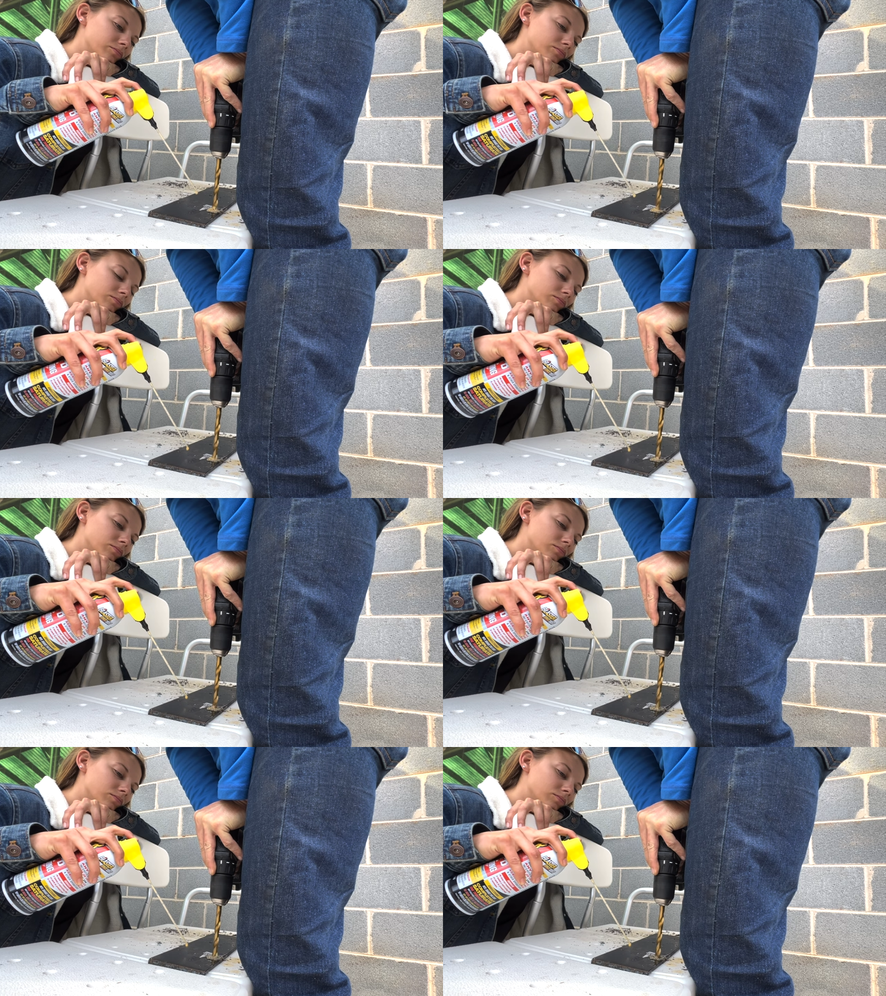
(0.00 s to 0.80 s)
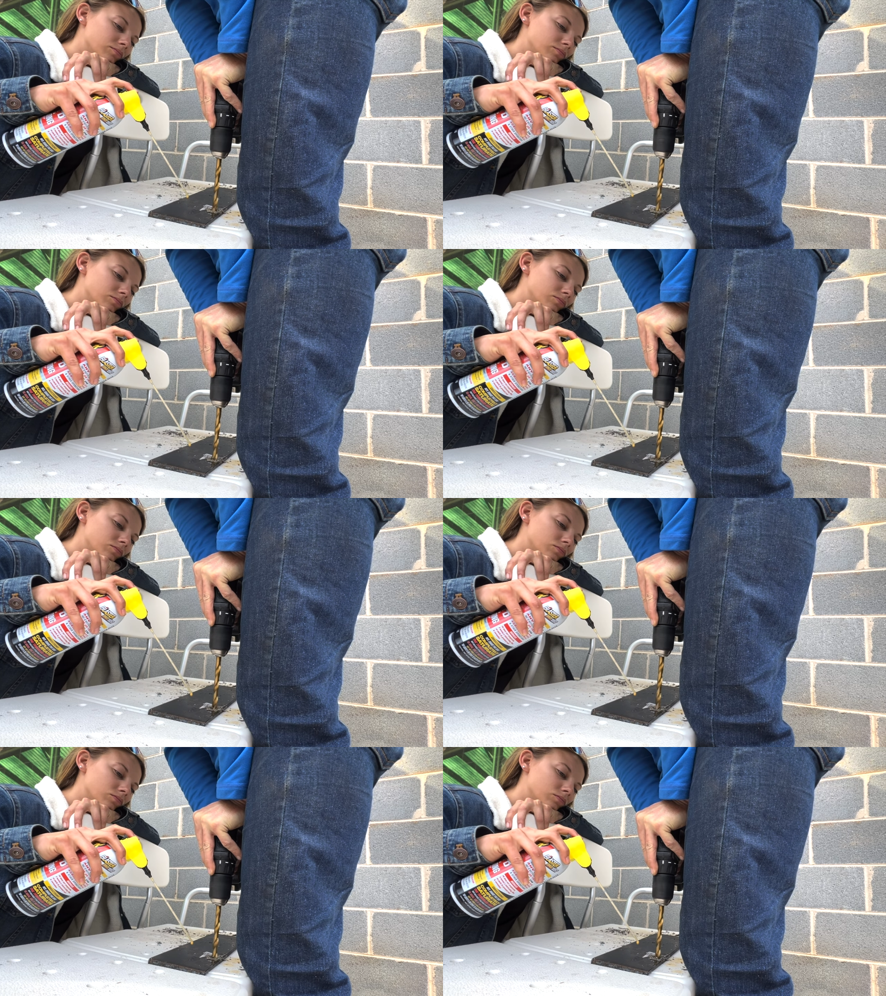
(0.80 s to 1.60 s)

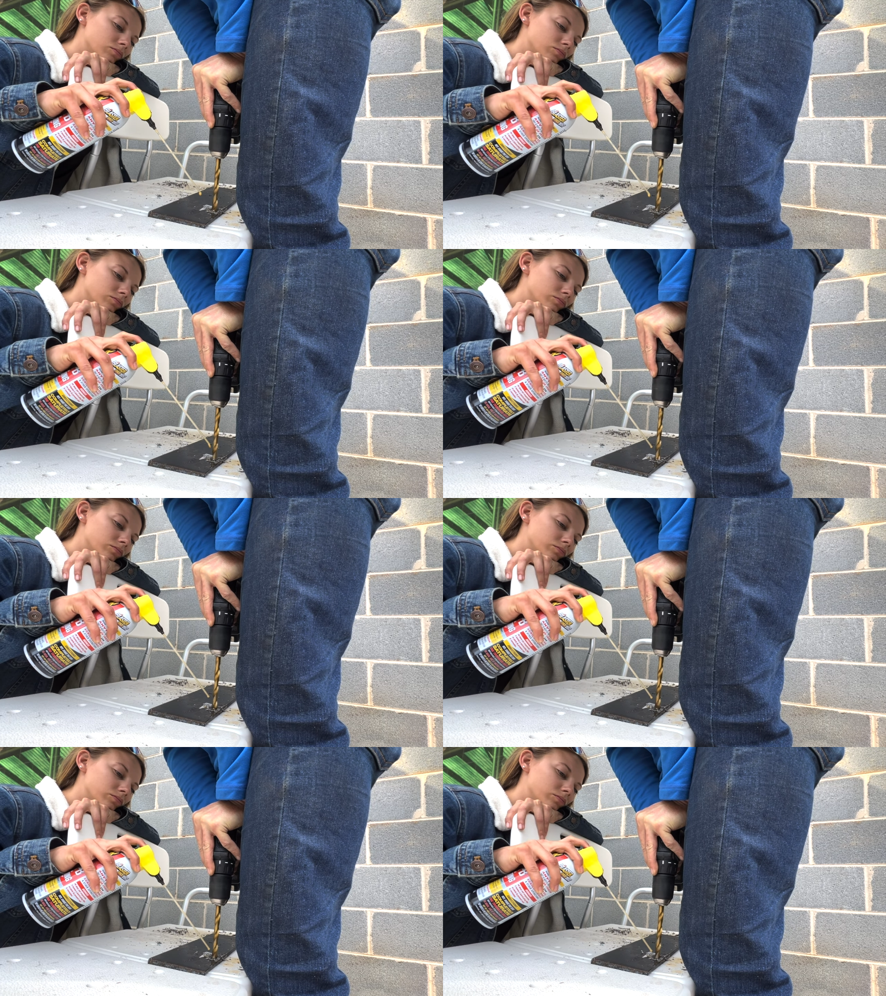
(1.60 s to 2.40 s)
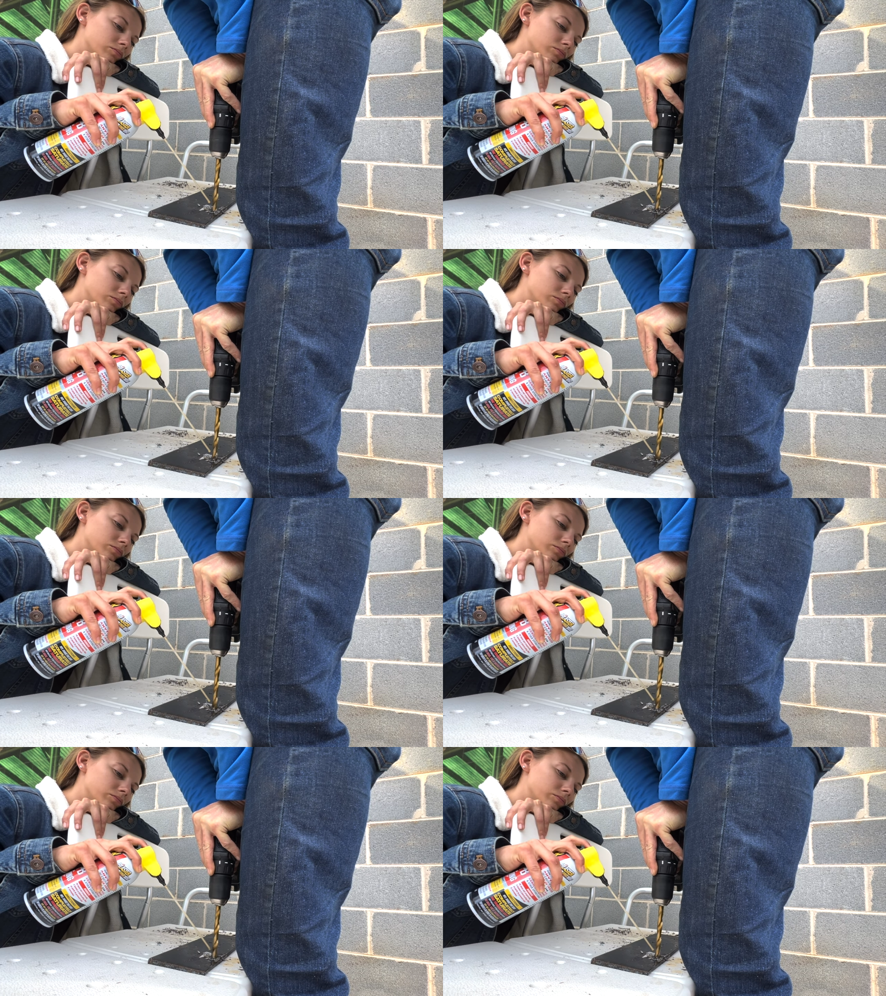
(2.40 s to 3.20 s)

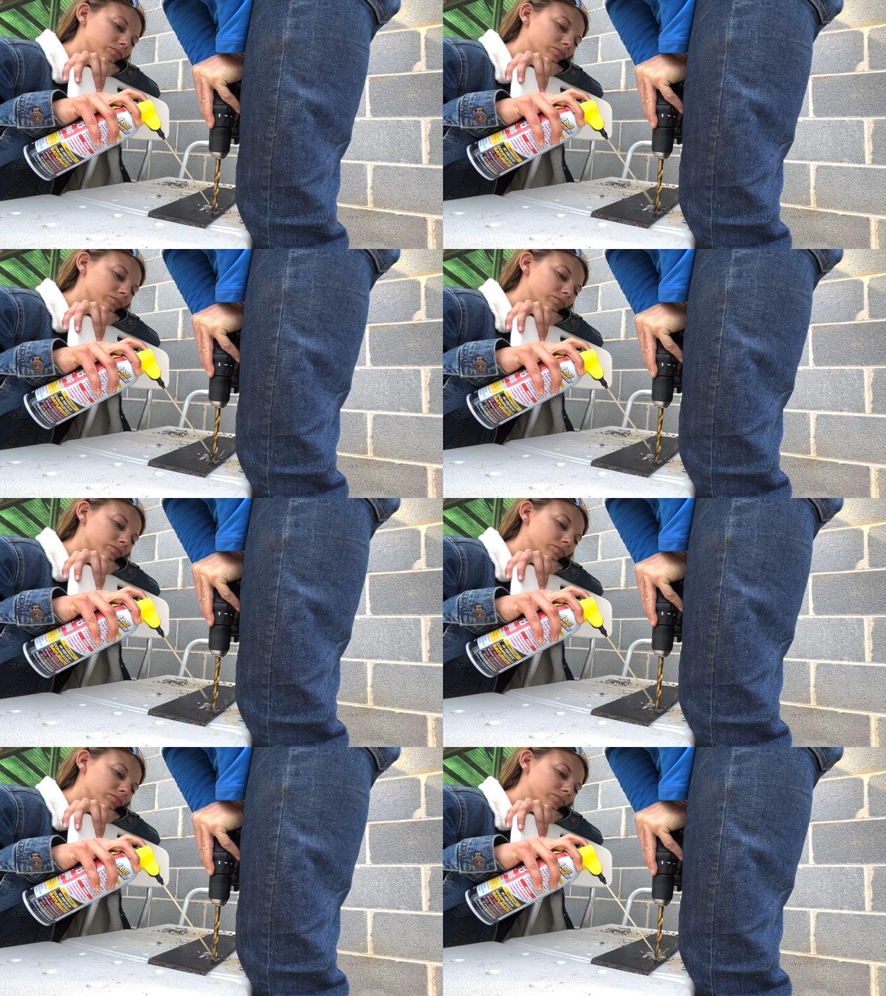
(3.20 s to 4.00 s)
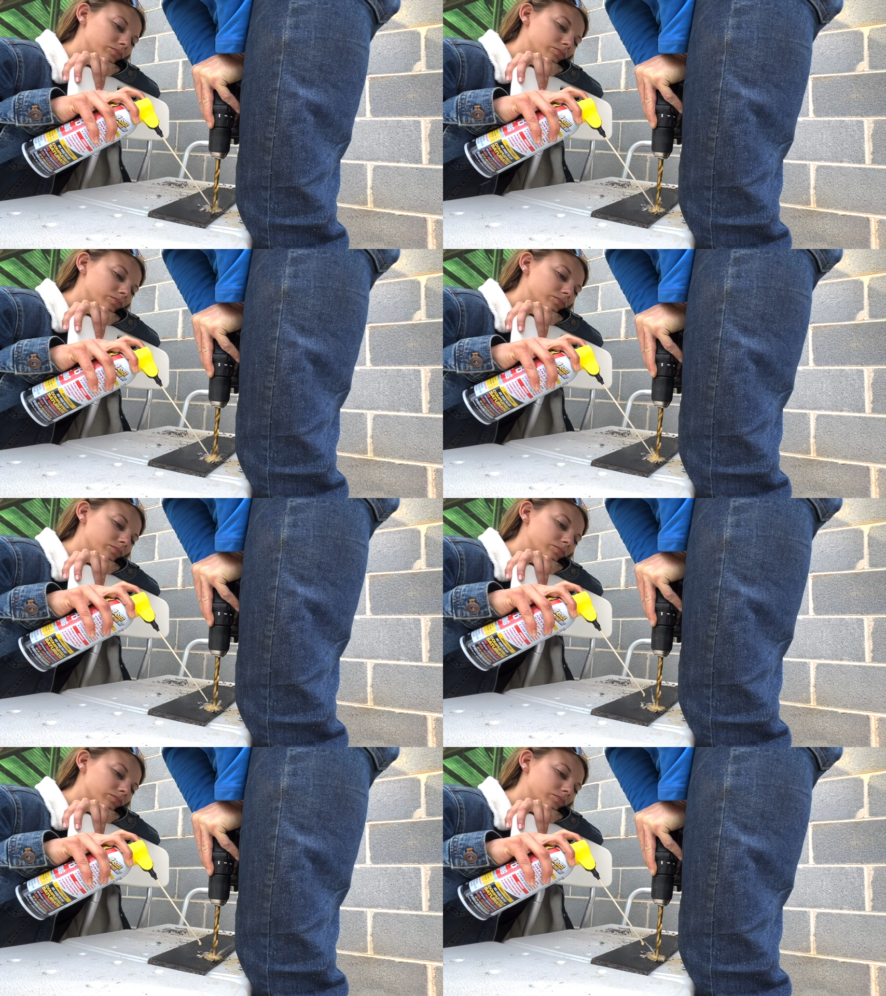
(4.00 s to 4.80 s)

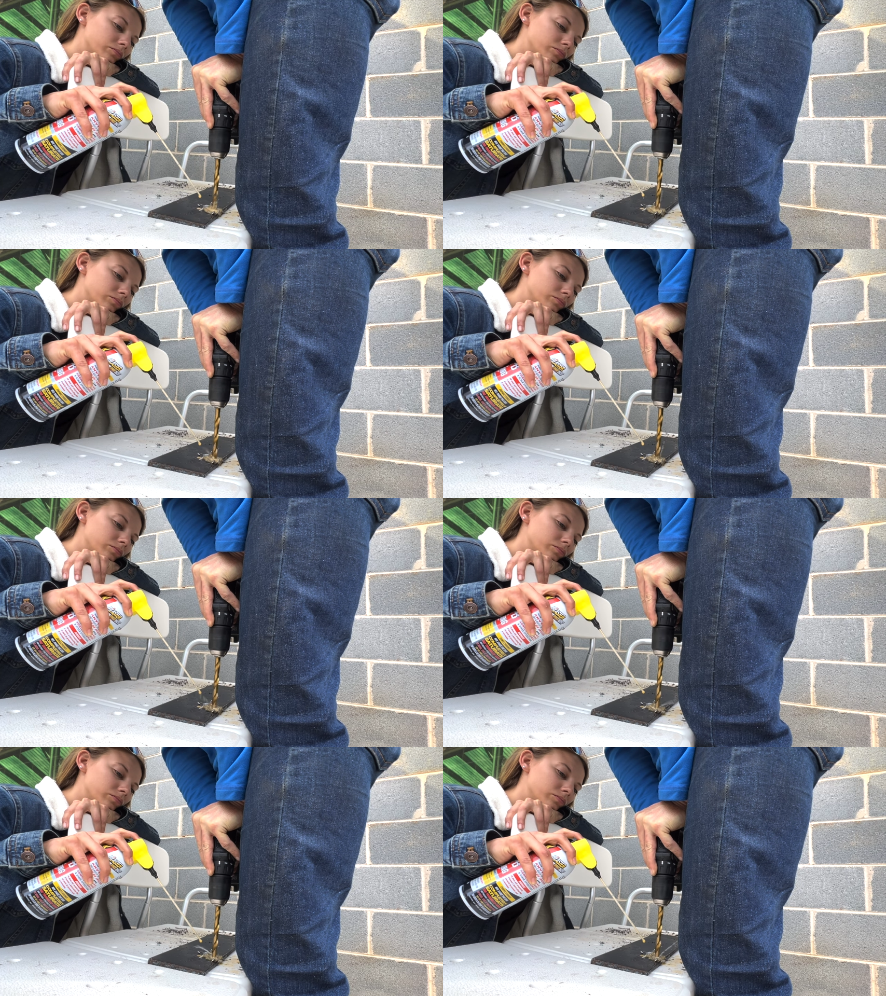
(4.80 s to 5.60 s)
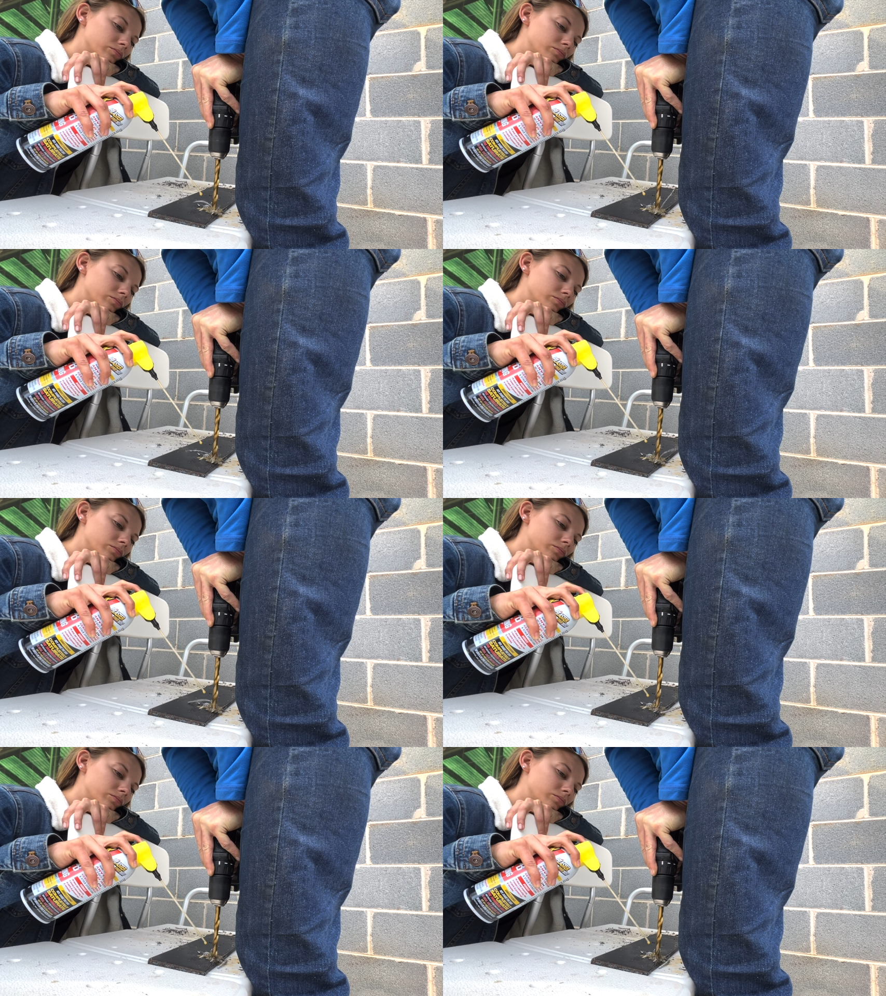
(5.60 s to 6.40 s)

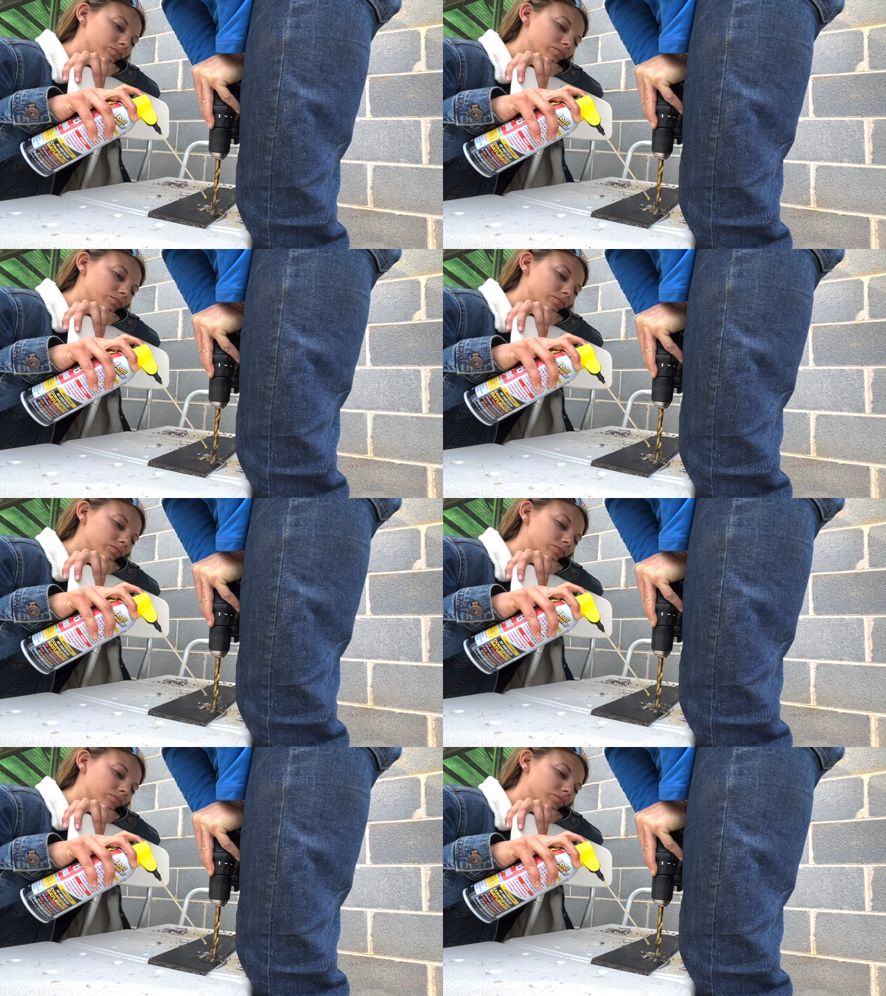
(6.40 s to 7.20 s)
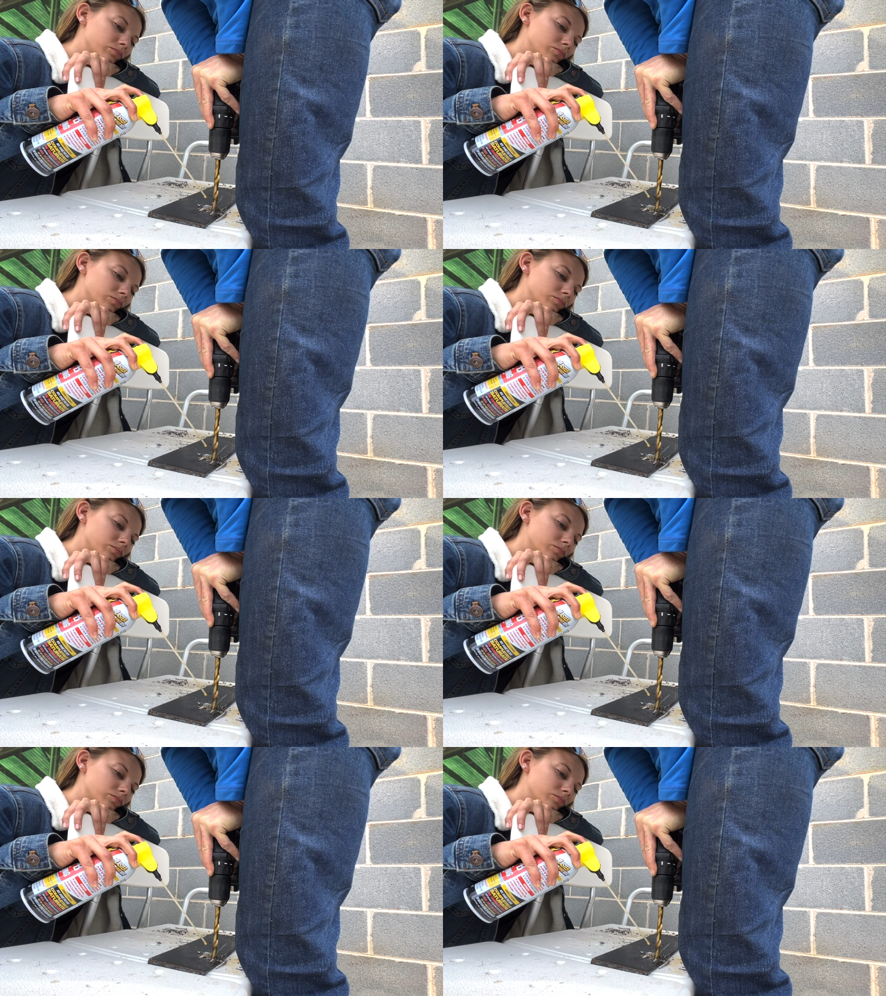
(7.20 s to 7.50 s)
Nobody speaks.